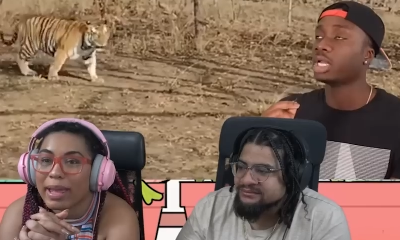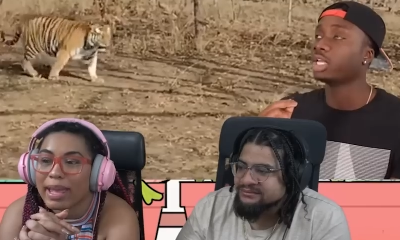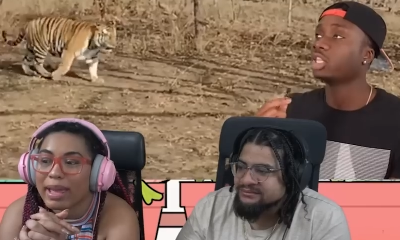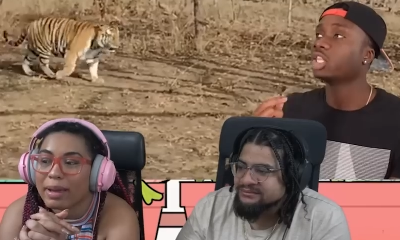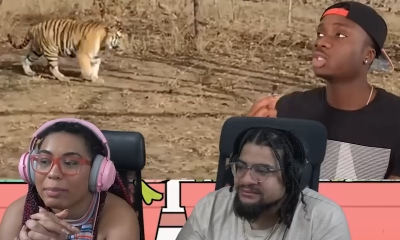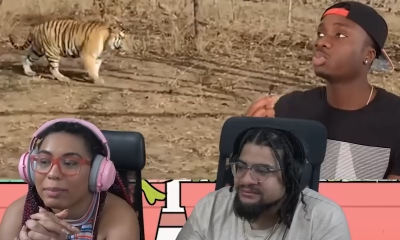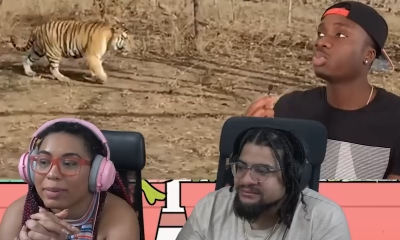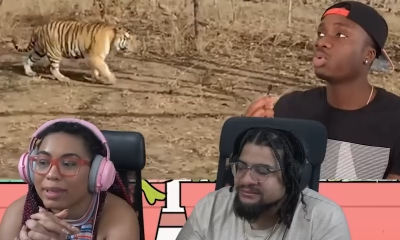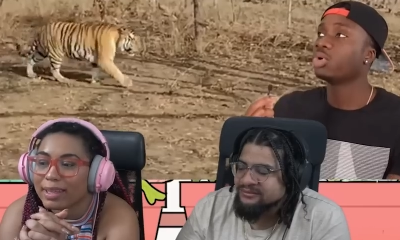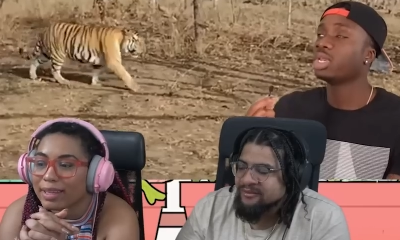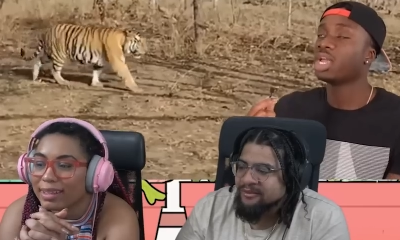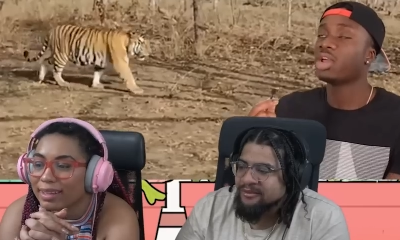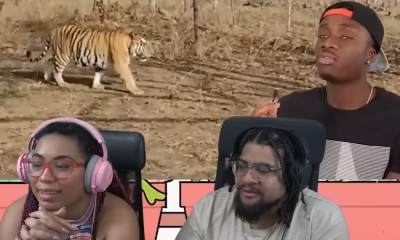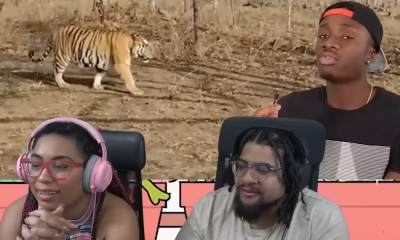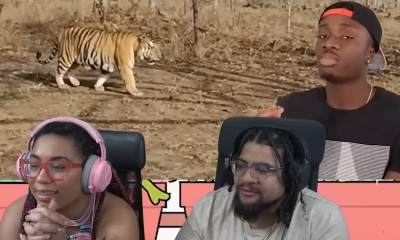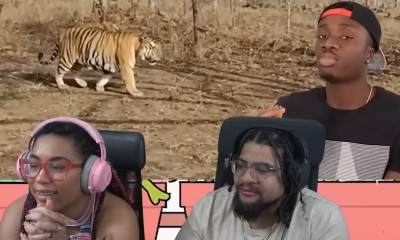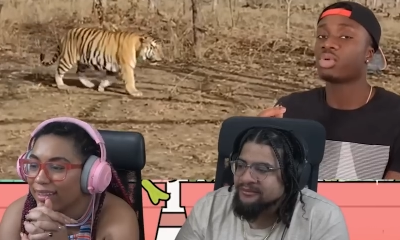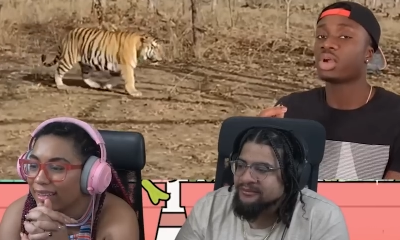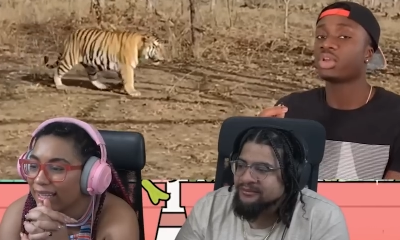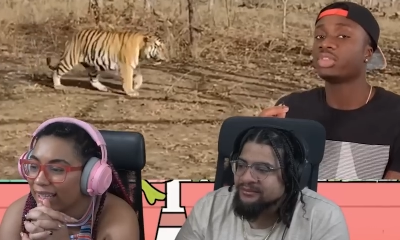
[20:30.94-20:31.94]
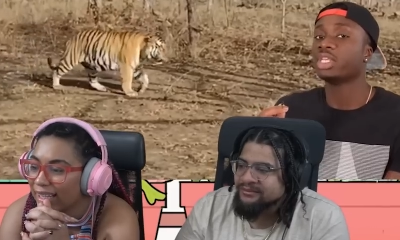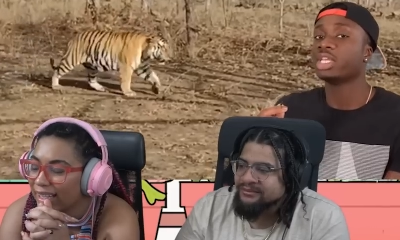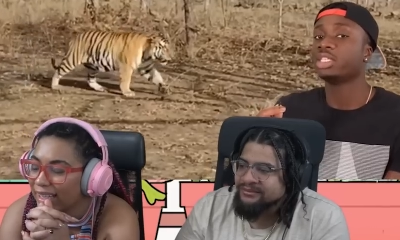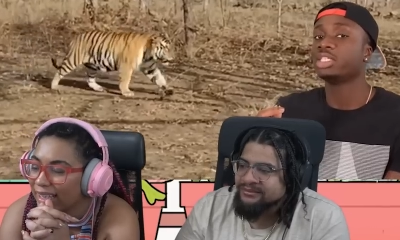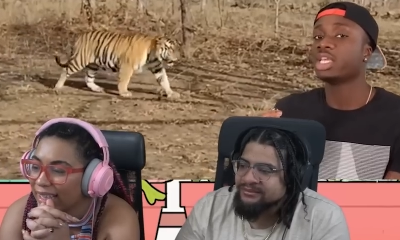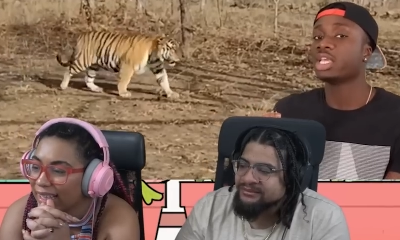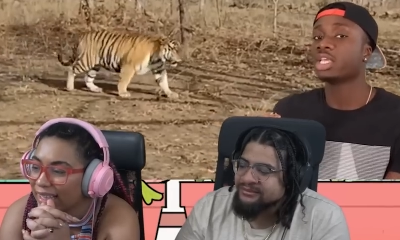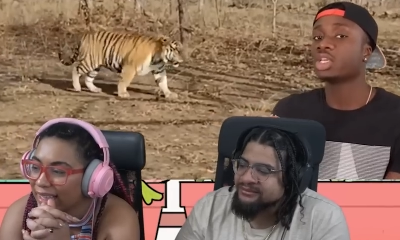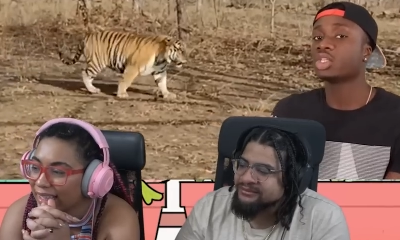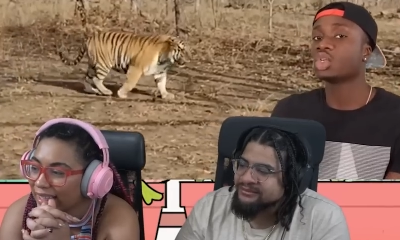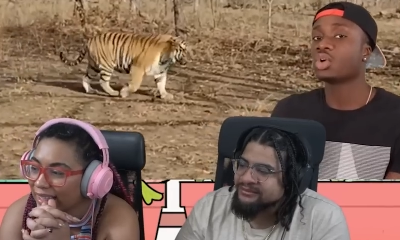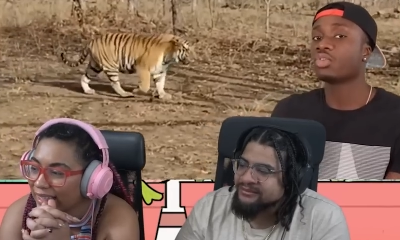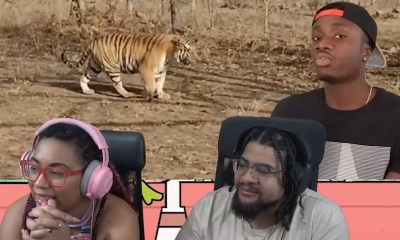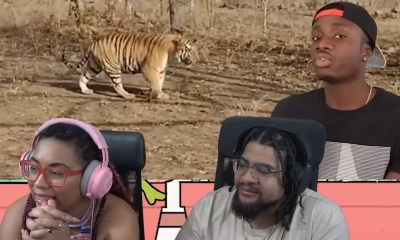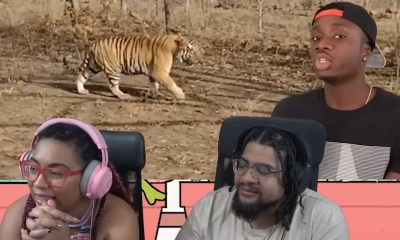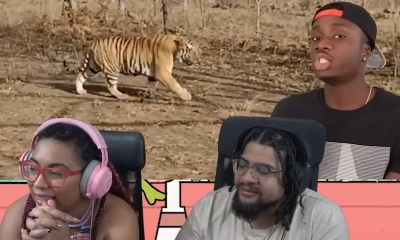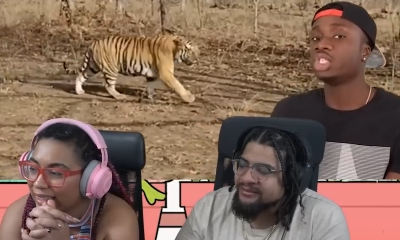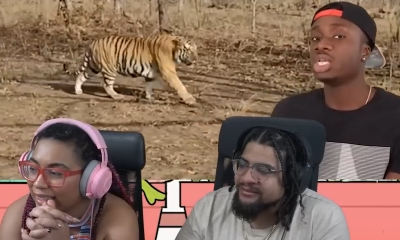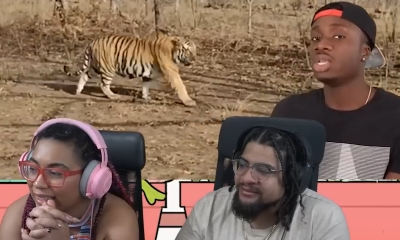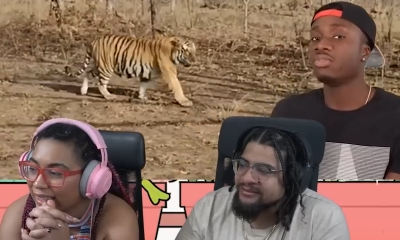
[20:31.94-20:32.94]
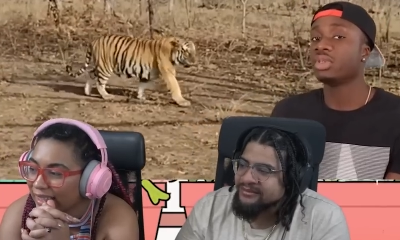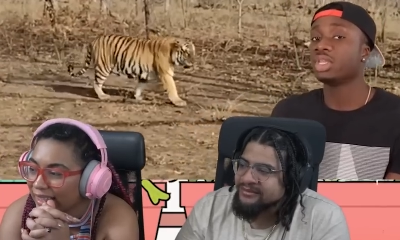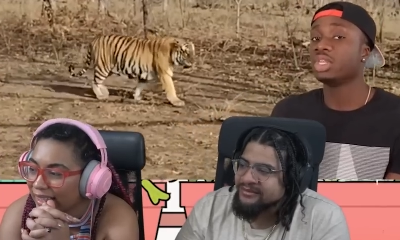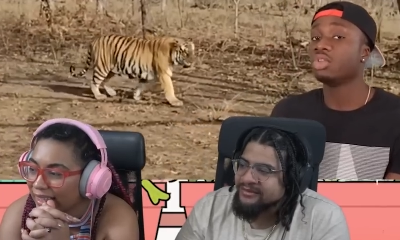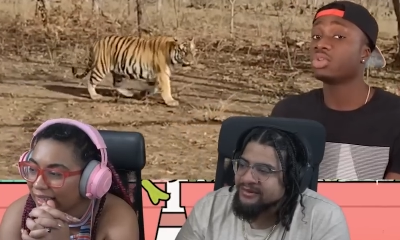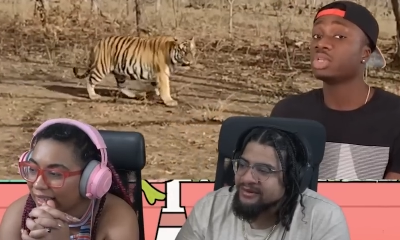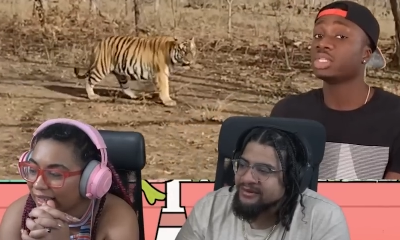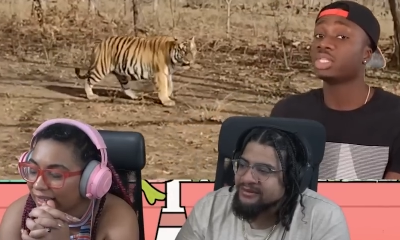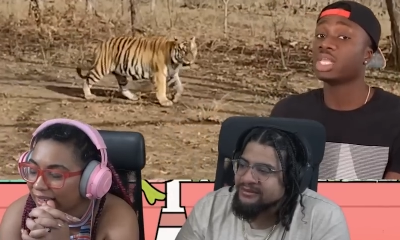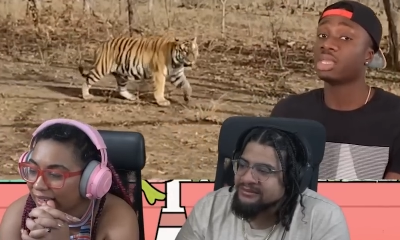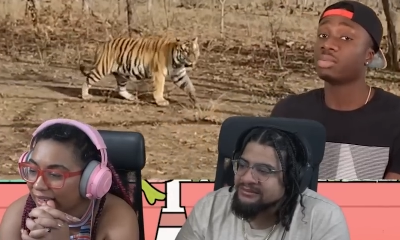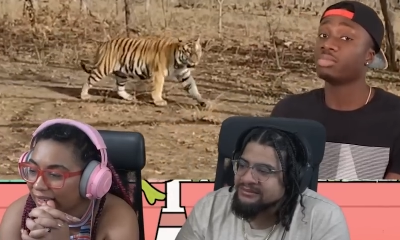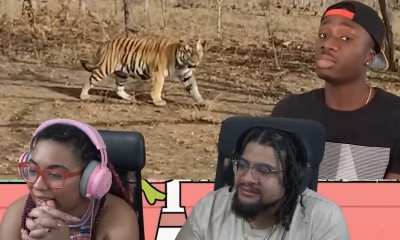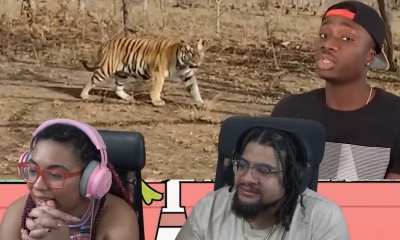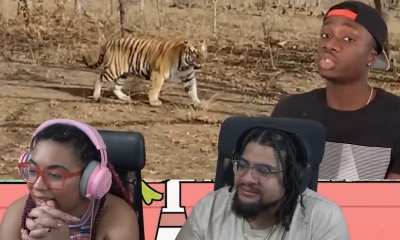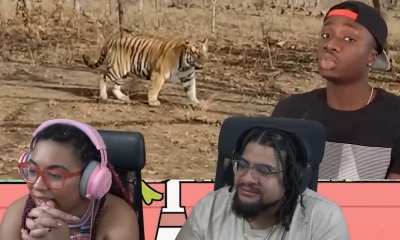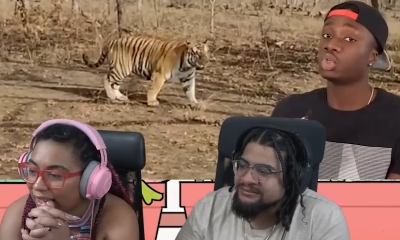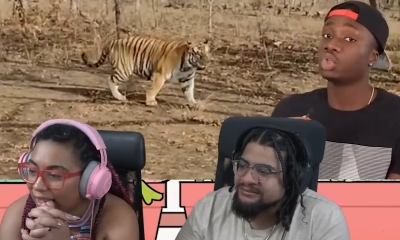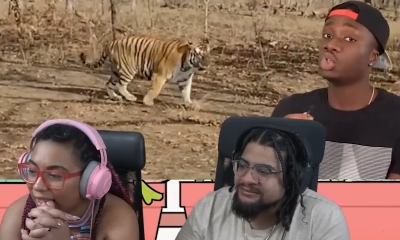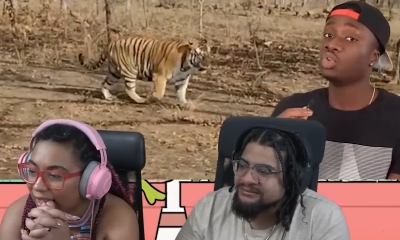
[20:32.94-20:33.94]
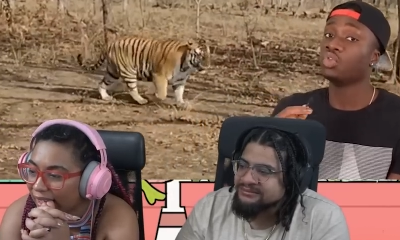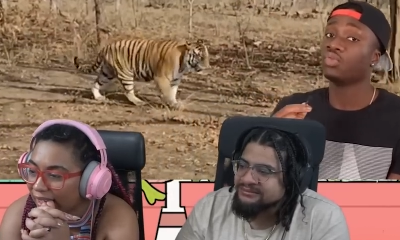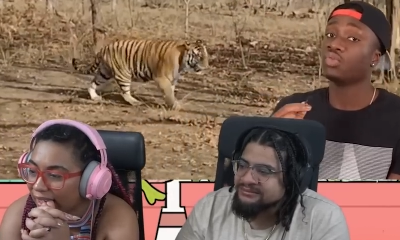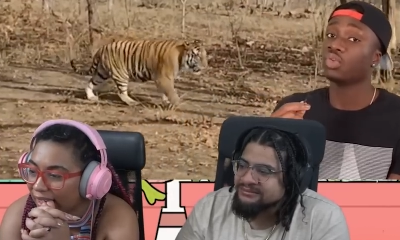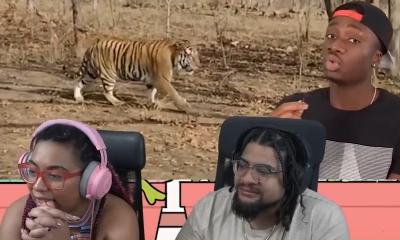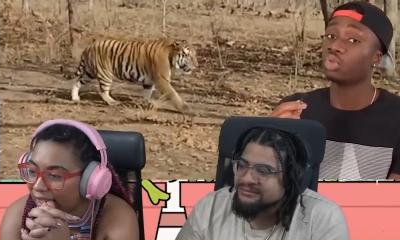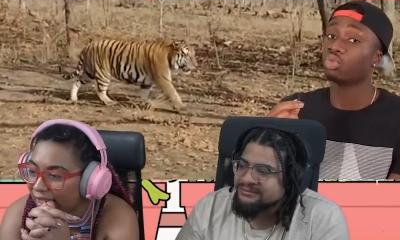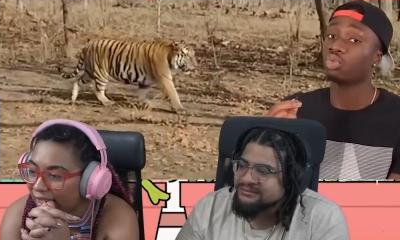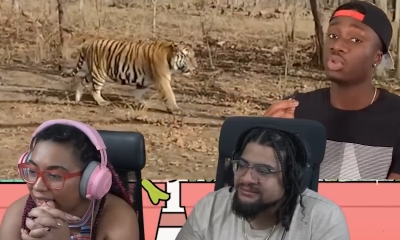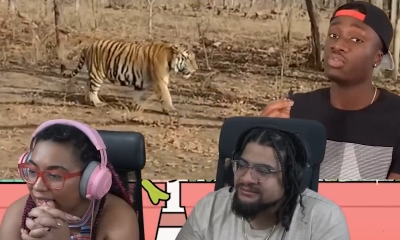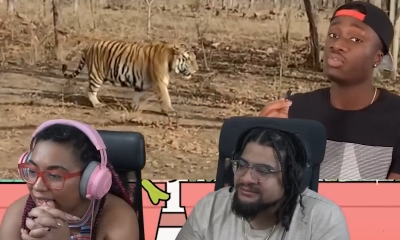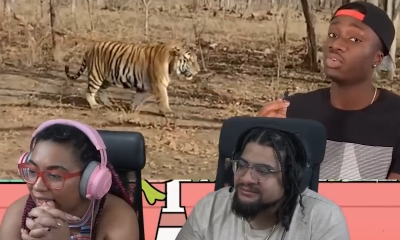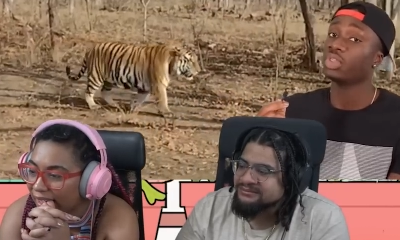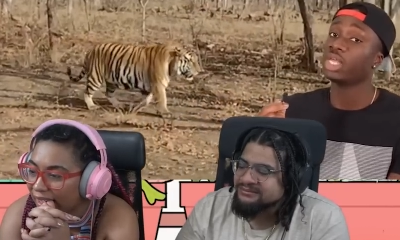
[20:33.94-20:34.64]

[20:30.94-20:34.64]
Speaker 1: At this point, every breath they take is overachieving, and you can thank Mister two forty-three for